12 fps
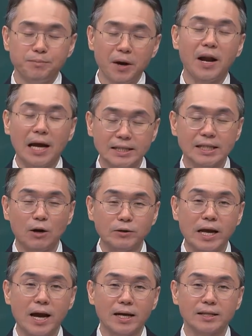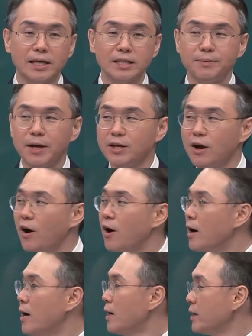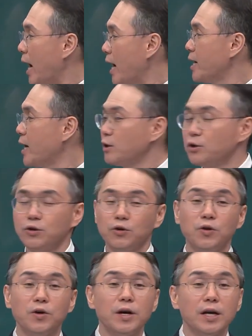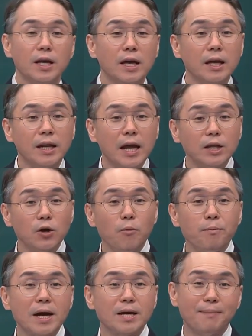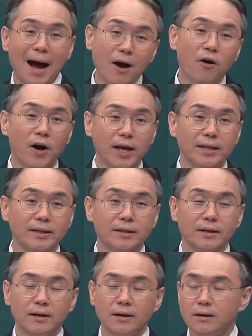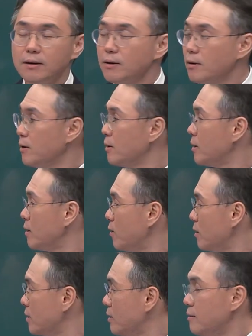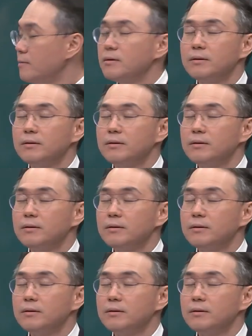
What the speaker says: If you find the tooth visit cumbersome, then you can apply radiopaque marker